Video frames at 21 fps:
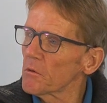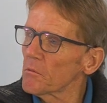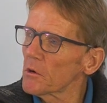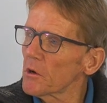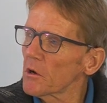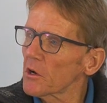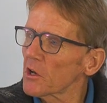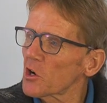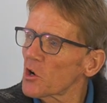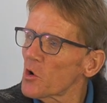We've
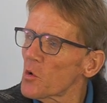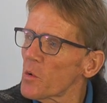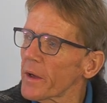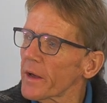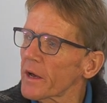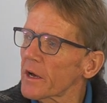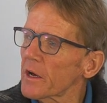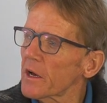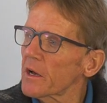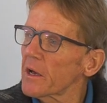got a
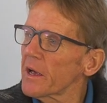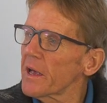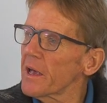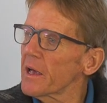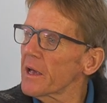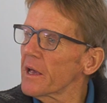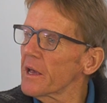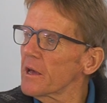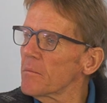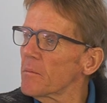quick
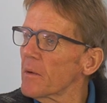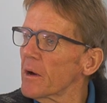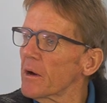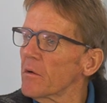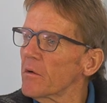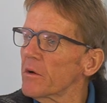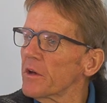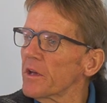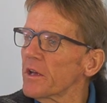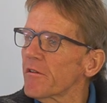
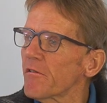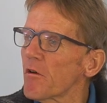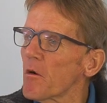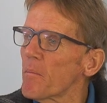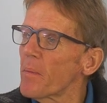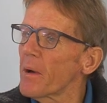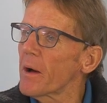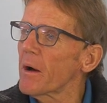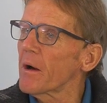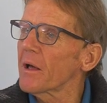email here
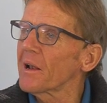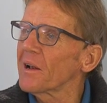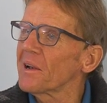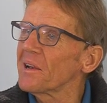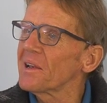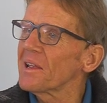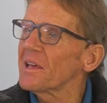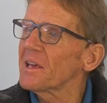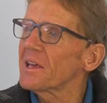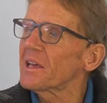about a
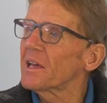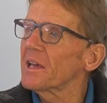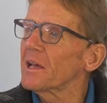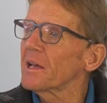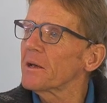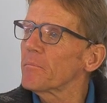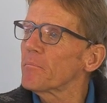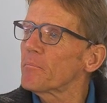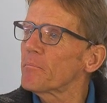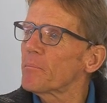
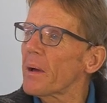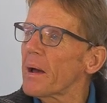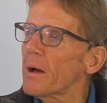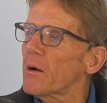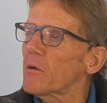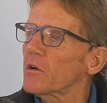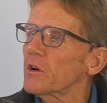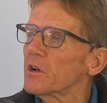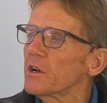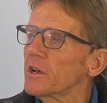leaking
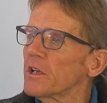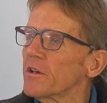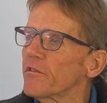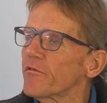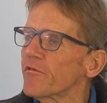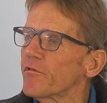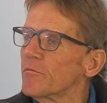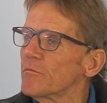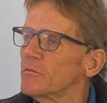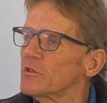balcony
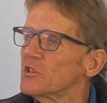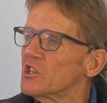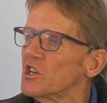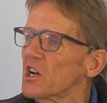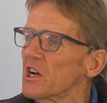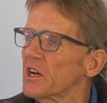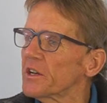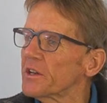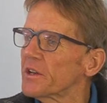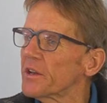from
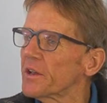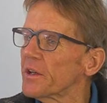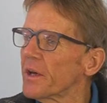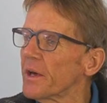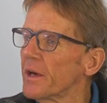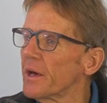Judd.